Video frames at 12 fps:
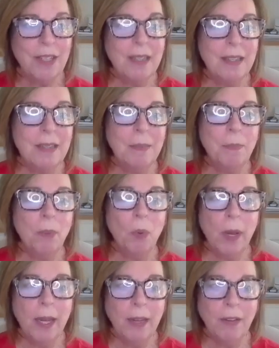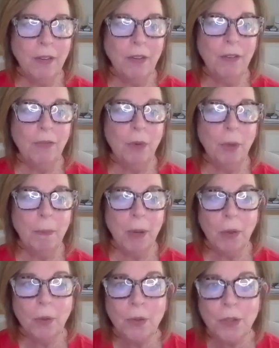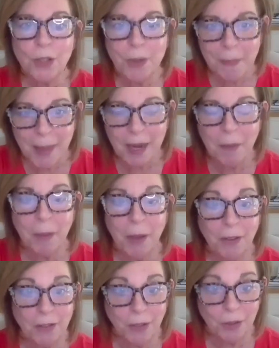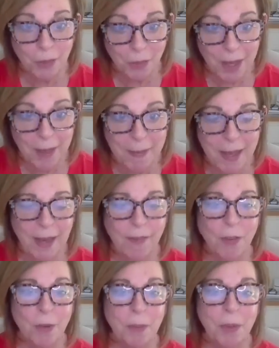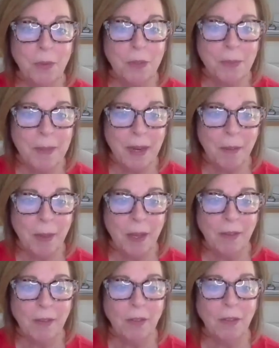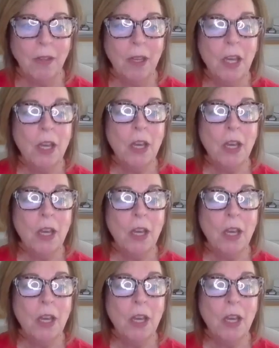is pointing to for postmenopausal women, if you're postmenopausal,